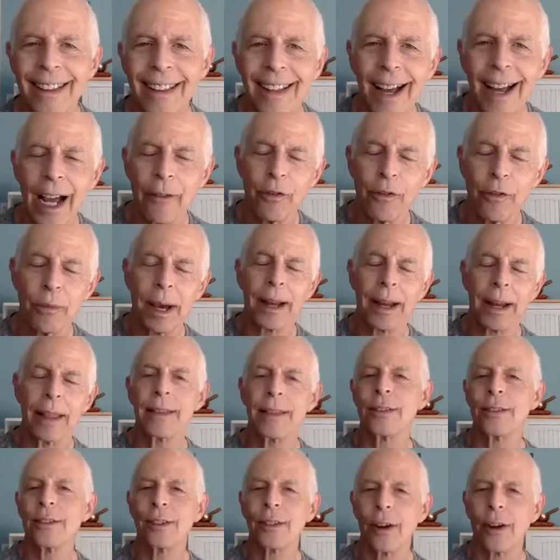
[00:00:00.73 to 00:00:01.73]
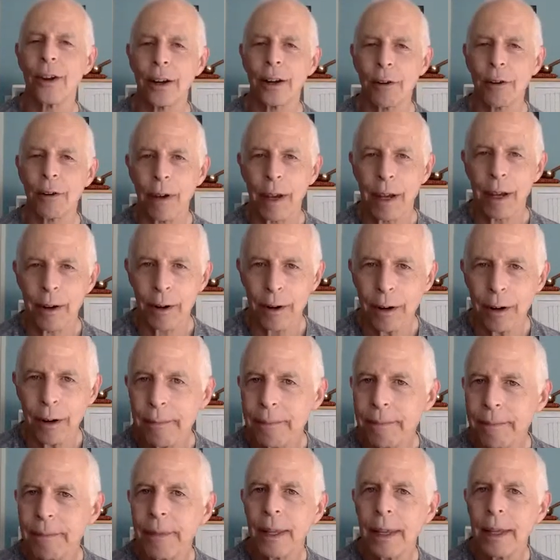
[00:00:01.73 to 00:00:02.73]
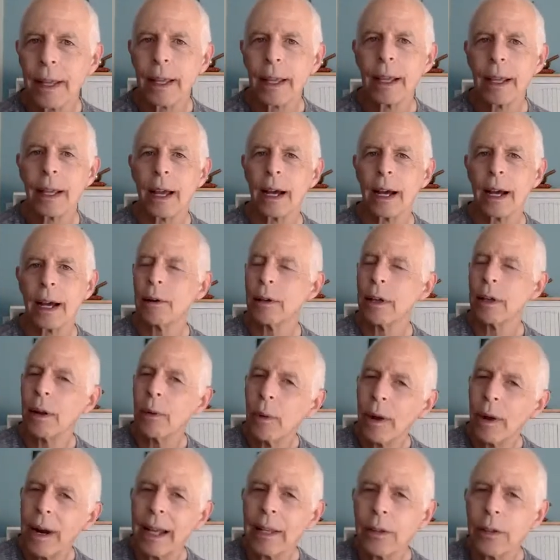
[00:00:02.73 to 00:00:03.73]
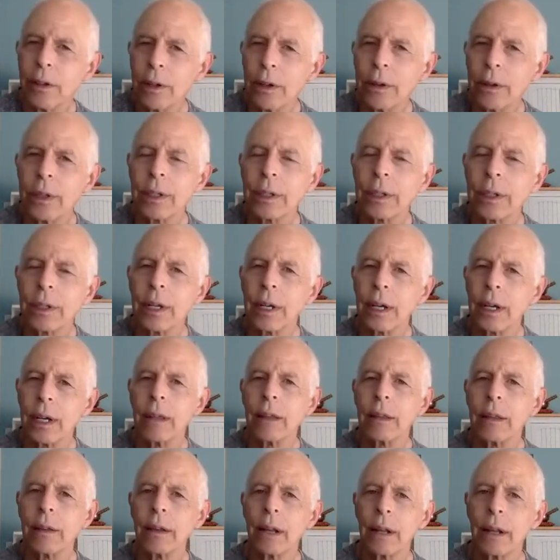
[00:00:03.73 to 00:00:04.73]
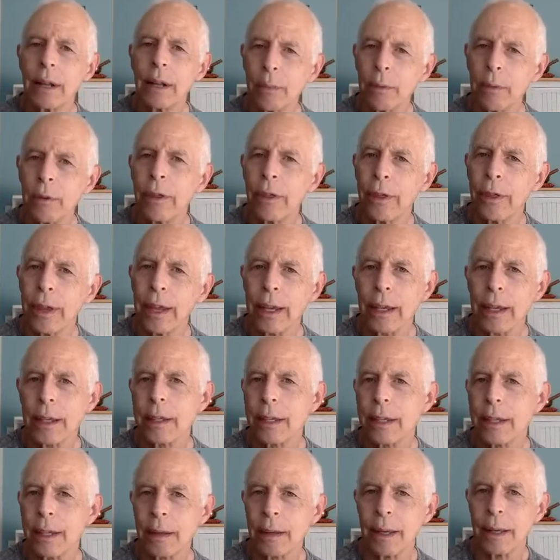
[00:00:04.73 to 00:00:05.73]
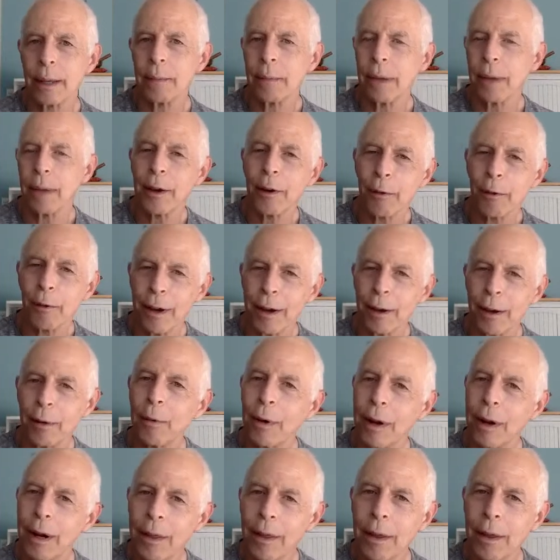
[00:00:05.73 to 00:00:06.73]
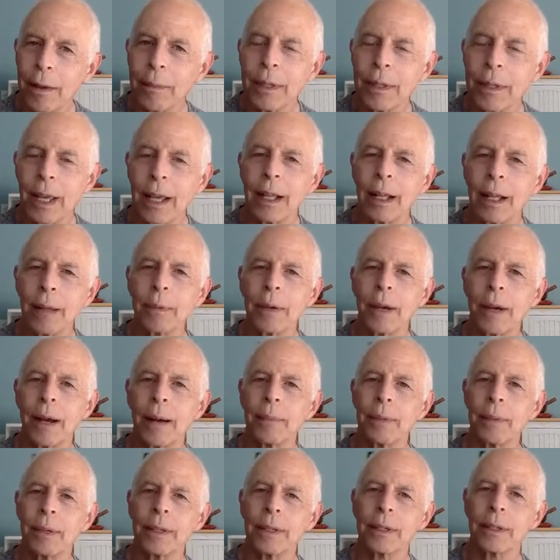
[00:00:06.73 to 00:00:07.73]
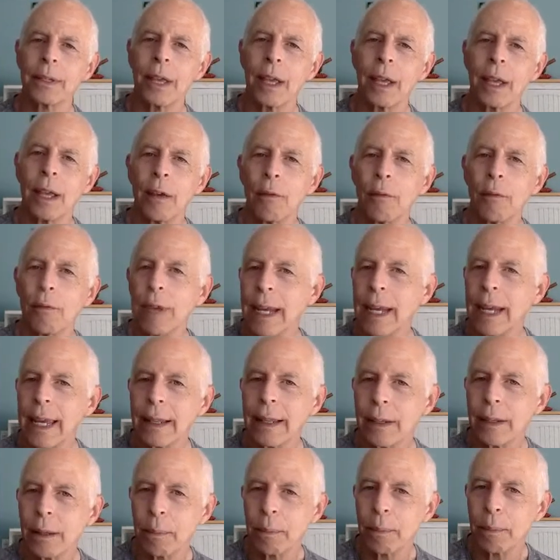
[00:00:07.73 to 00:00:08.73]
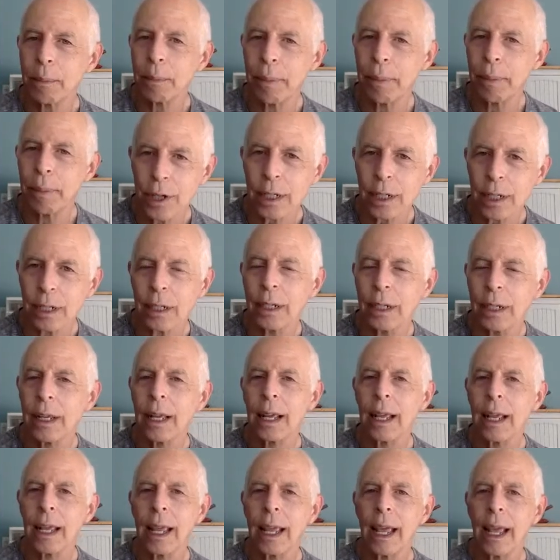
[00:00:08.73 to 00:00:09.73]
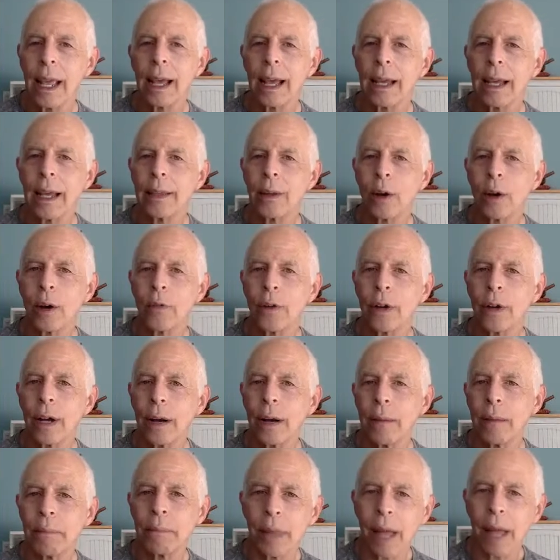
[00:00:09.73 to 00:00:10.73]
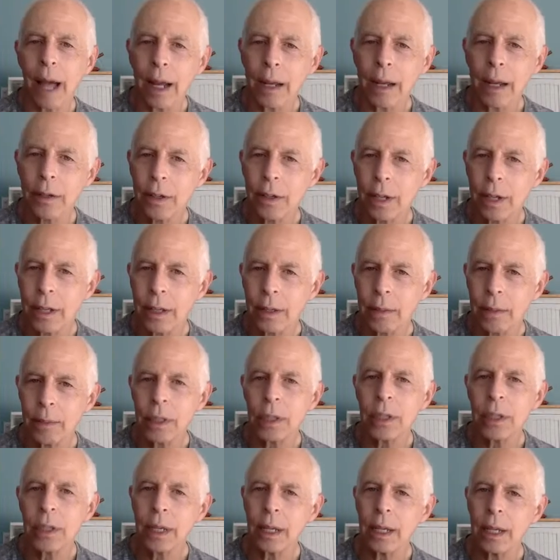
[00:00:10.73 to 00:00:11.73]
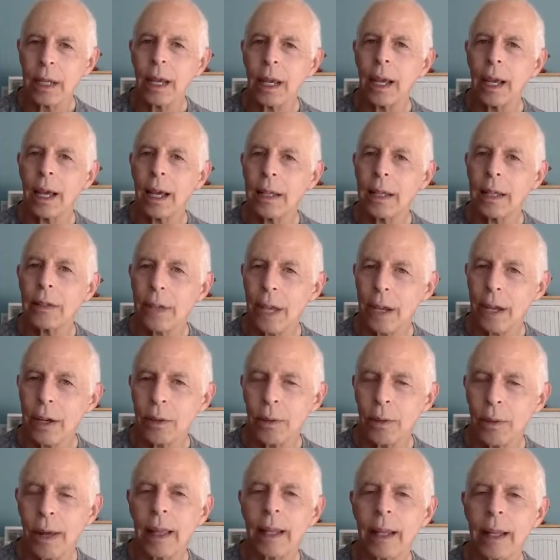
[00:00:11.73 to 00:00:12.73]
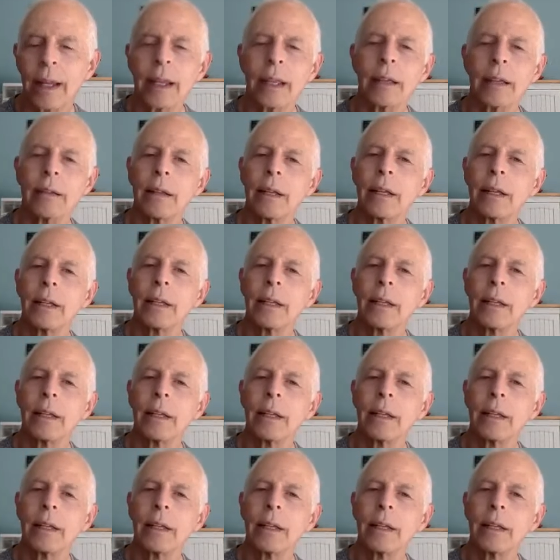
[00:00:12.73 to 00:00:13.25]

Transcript: Hi, everybody. This is Todd Creager. What I do is a number of things in my career. One of them is I help couples rekindle passion and overcome blocks to intimacy and sexuality,